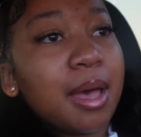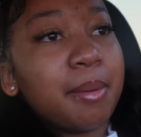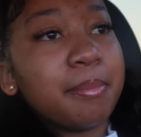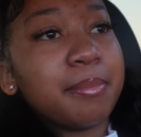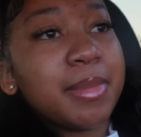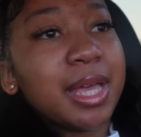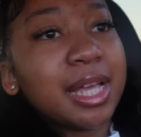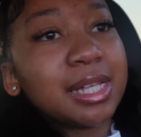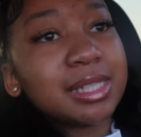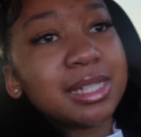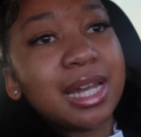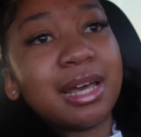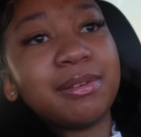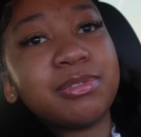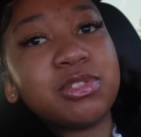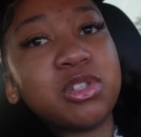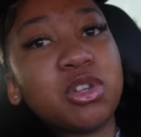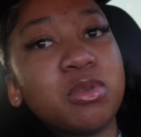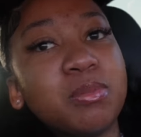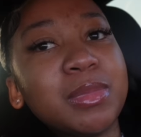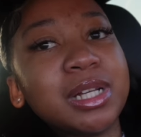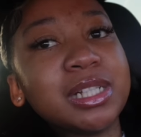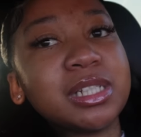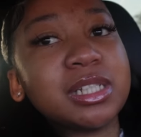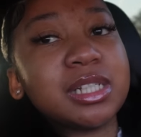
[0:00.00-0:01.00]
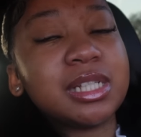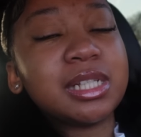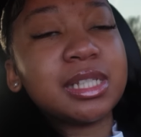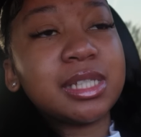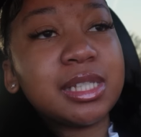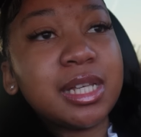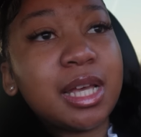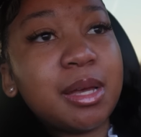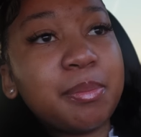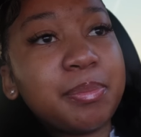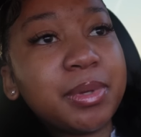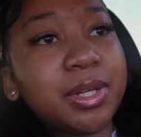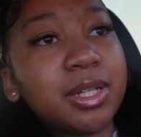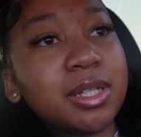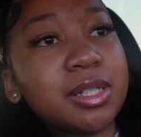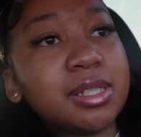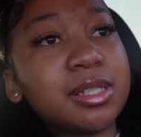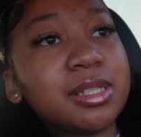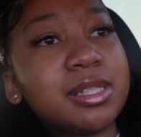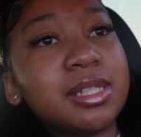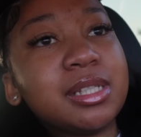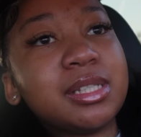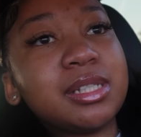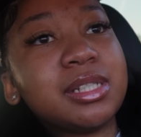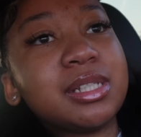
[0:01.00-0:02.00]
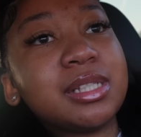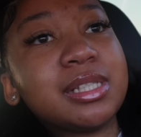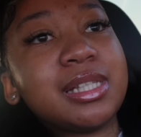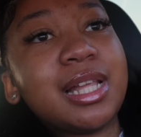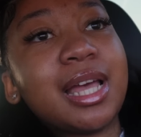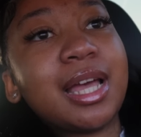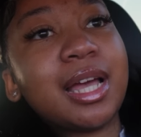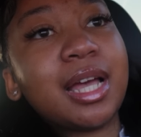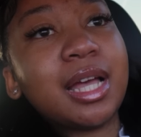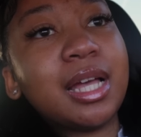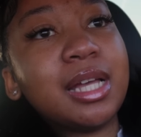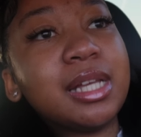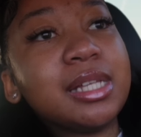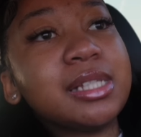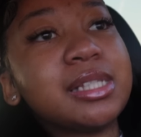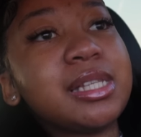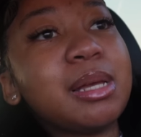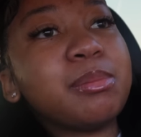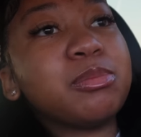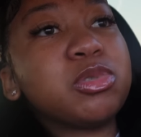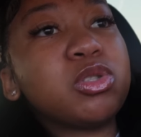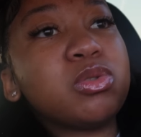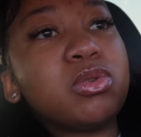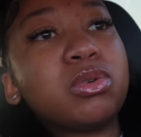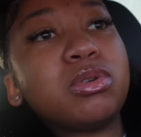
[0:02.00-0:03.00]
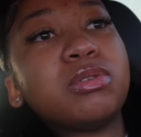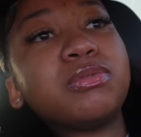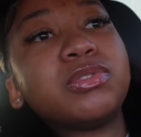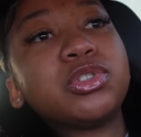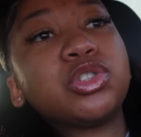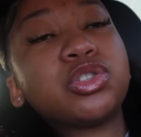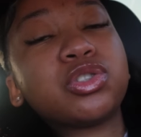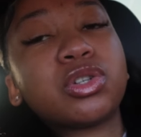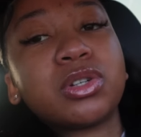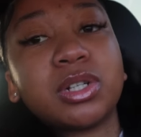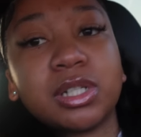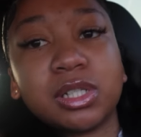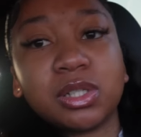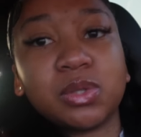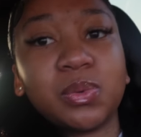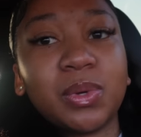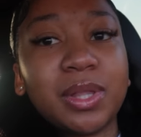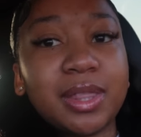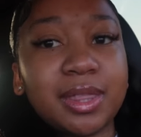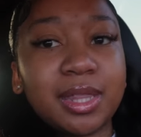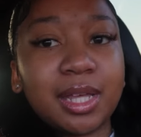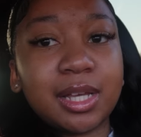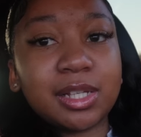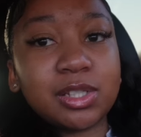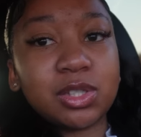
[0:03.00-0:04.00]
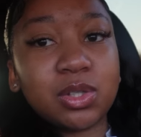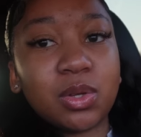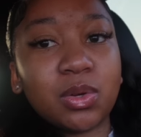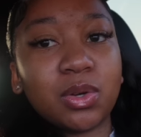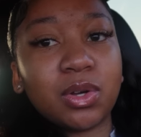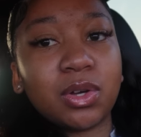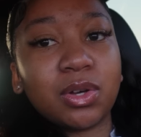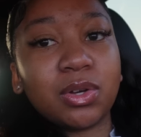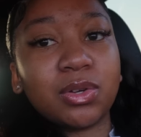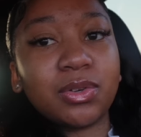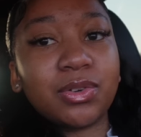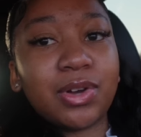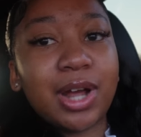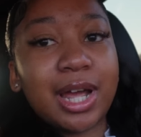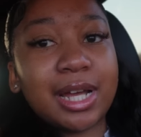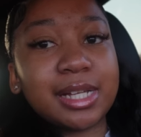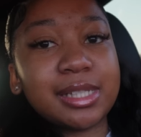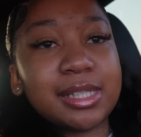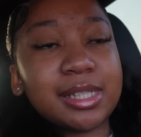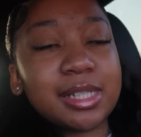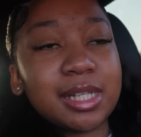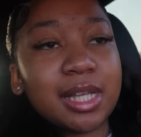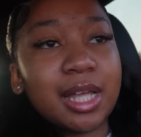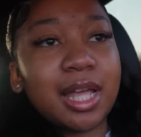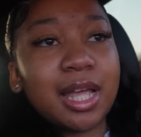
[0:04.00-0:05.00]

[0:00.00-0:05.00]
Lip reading: makes life so much easier, because there's just like some sort of assurance when things don't go right.